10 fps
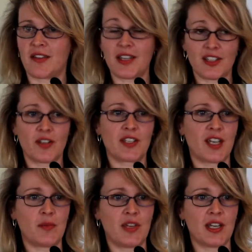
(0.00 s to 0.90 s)
That's not the
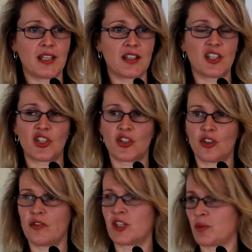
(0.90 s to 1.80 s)
same thing as the
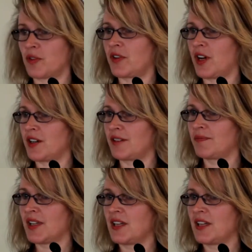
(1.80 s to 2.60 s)
service provider.